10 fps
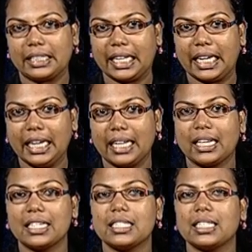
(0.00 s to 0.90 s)
T
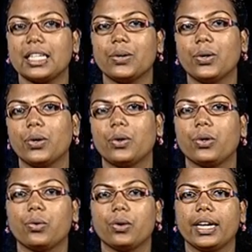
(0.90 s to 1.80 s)
a
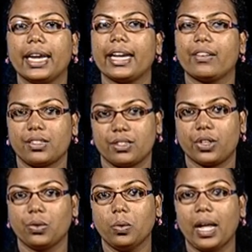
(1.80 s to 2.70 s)
pseudouracilate residue,